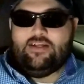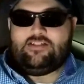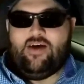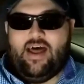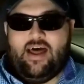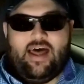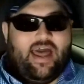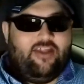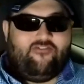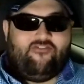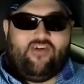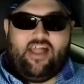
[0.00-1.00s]
So I had
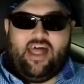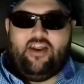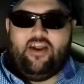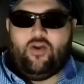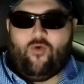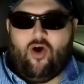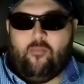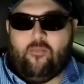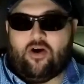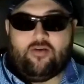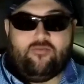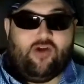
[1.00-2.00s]
to fly down there to
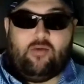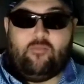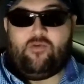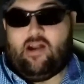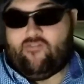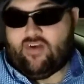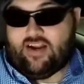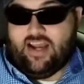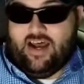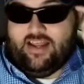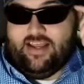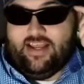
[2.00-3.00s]
Walmart before, before I
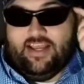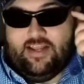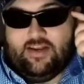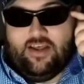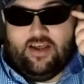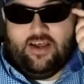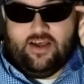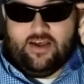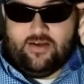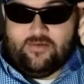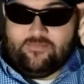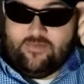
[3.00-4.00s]
forgot it and
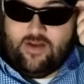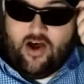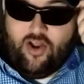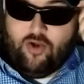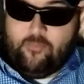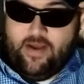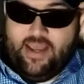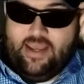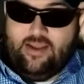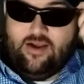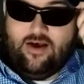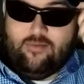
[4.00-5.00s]
uh, auto
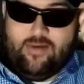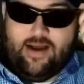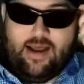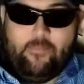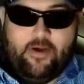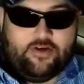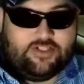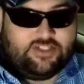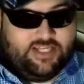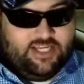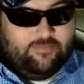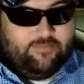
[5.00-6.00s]
pay on my Better
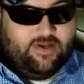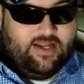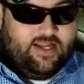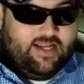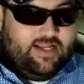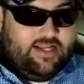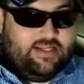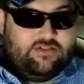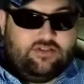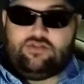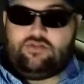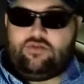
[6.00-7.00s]
Sim,
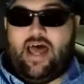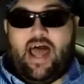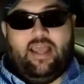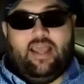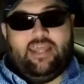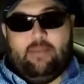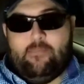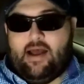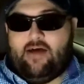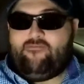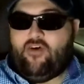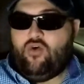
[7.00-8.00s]
so I can keep
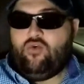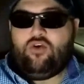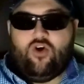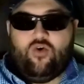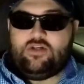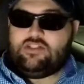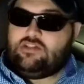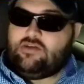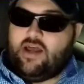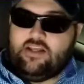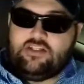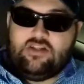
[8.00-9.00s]
my phone going
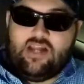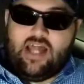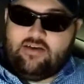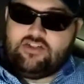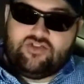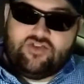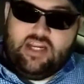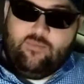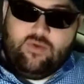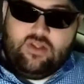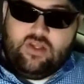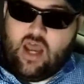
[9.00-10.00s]
so I can live
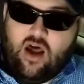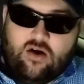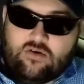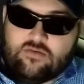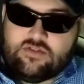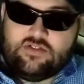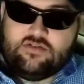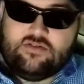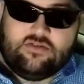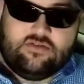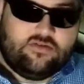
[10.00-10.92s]
stream with y'all's.